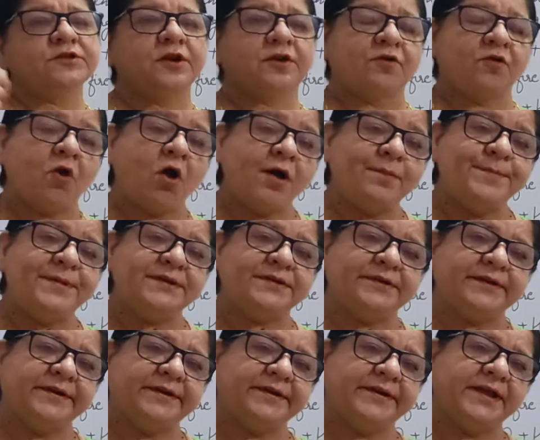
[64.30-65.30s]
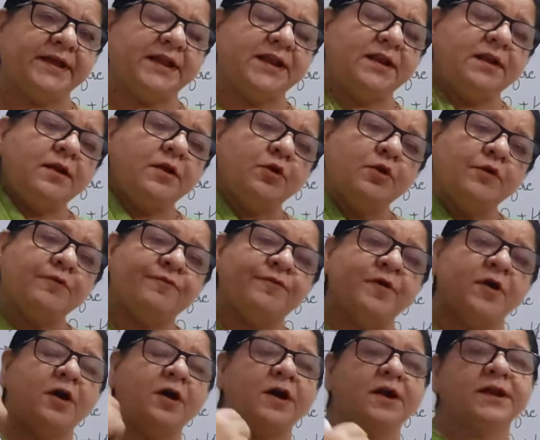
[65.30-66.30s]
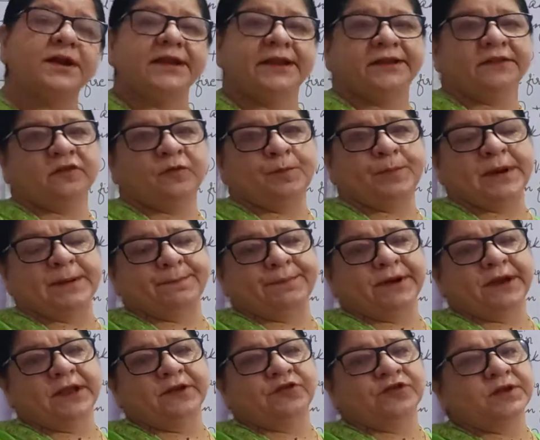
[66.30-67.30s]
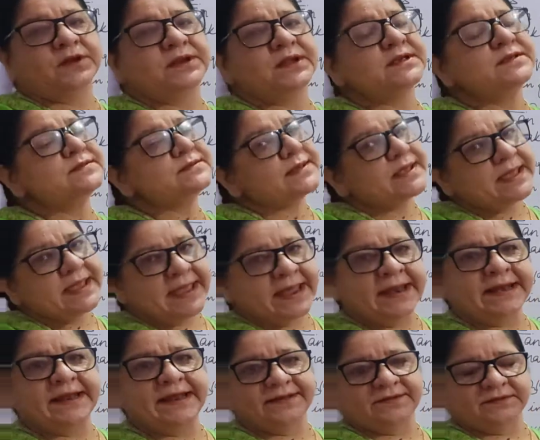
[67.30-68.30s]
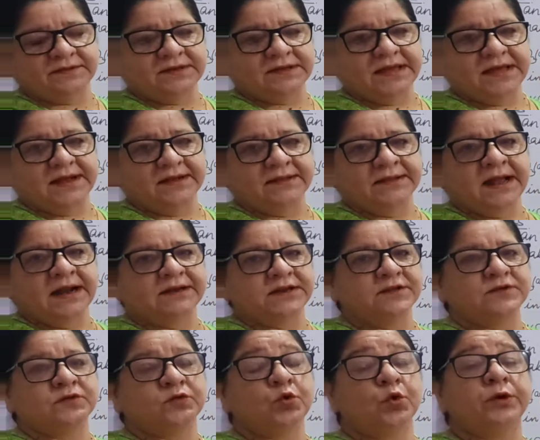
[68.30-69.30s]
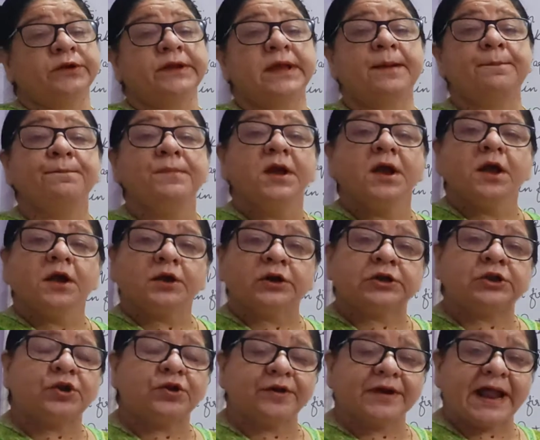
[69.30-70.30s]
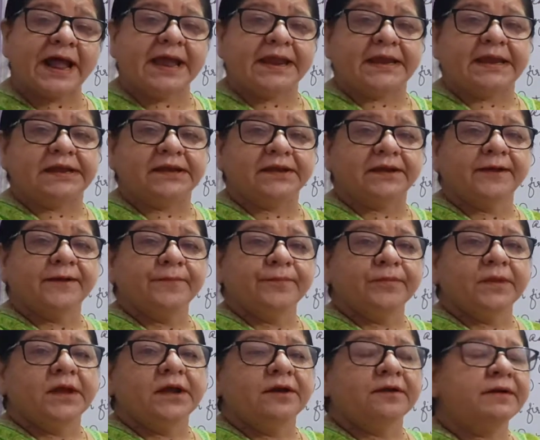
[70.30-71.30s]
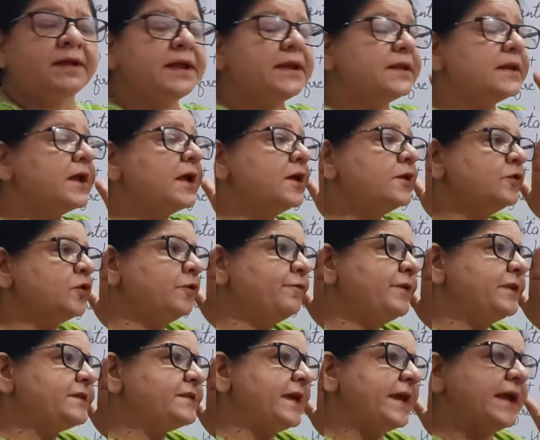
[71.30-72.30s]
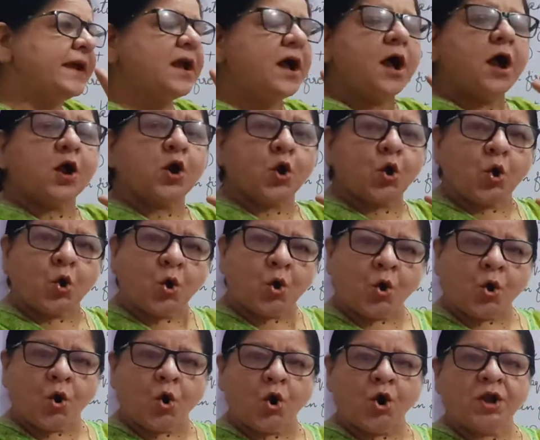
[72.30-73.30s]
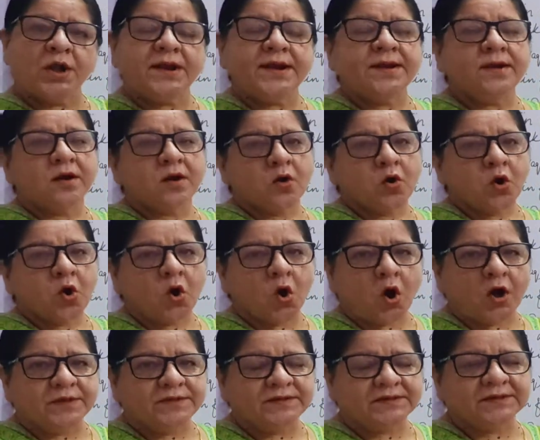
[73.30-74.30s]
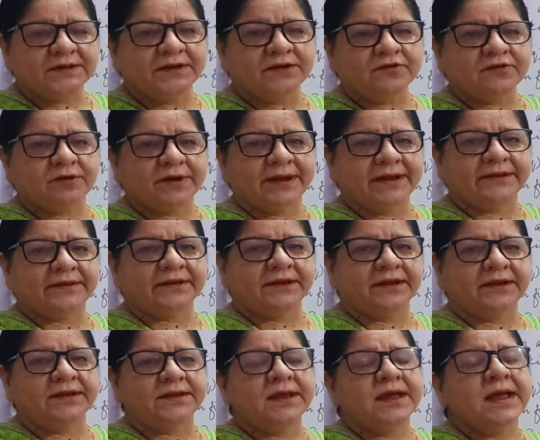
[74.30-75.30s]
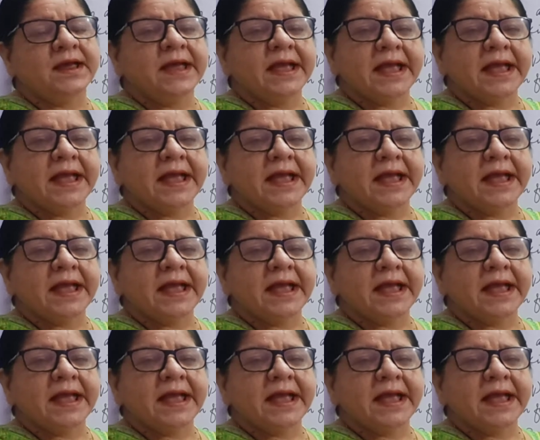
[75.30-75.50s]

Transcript: the raw material for its preparation is NaCl, that is sodium chloride, right? So we take a cold, concentrated,